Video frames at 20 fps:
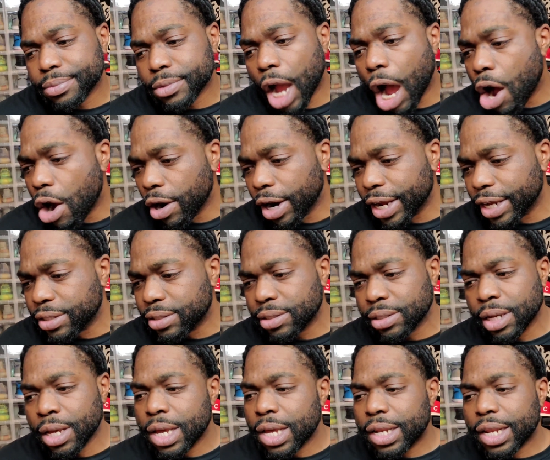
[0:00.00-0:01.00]
August,
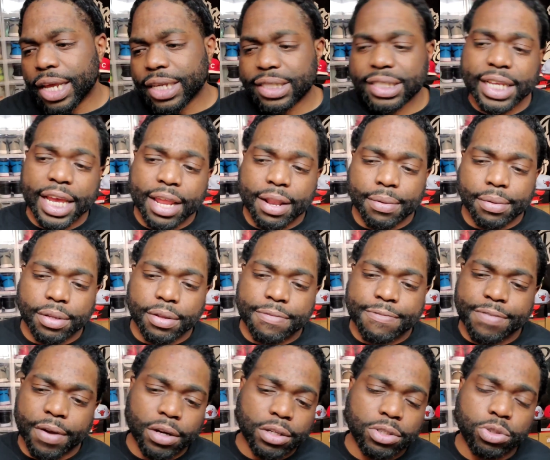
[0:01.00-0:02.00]
let's say the
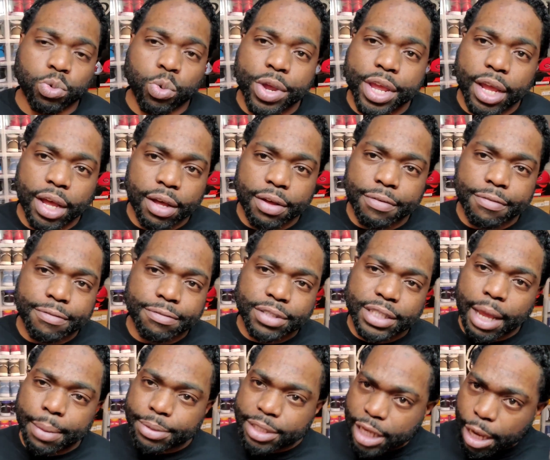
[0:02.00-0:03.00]
first week of
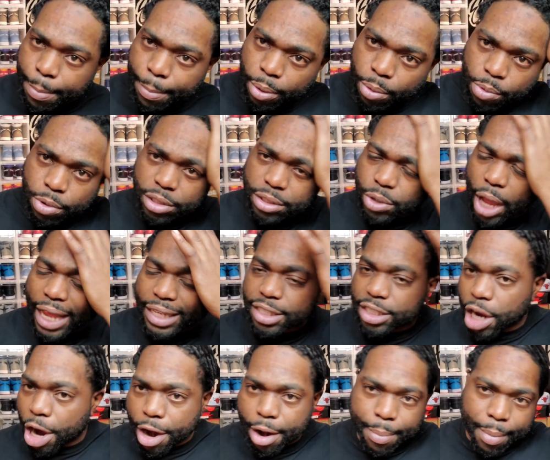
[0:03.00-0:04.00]
September I
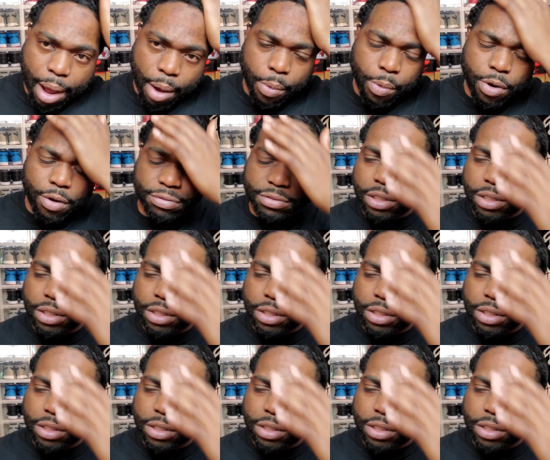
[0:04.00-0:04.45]
started my woof.